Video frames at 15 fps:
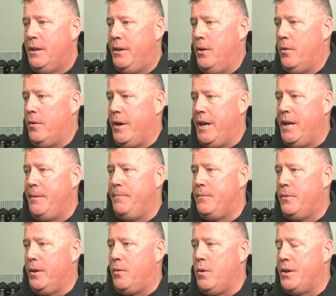Notre Dame
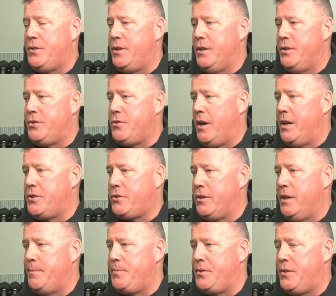requested his
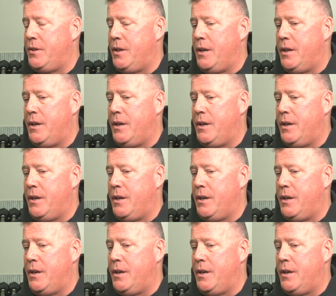transcripts.